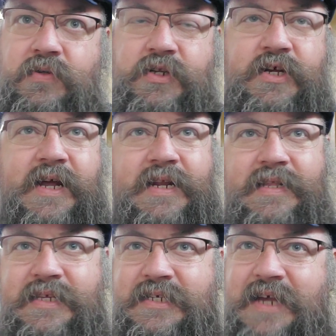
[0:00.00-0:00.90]
Then you got into
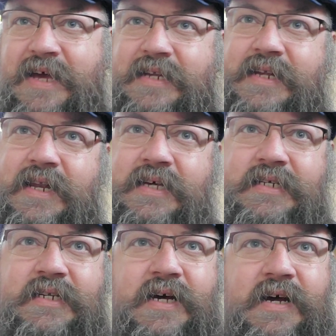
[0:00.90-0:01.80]
the psychedelic
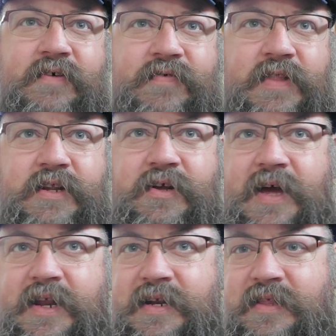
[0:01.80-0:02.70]
stuff, and then you
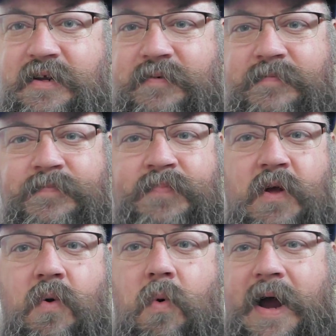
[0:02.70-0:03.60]
got into
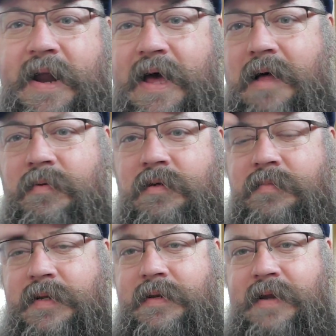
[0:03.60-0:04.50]
the White
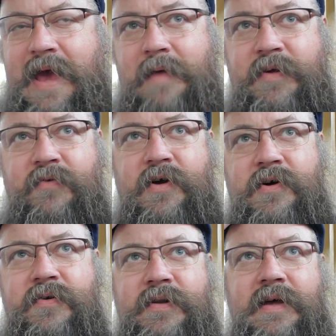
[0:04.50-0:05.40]
Album and Abbey Road.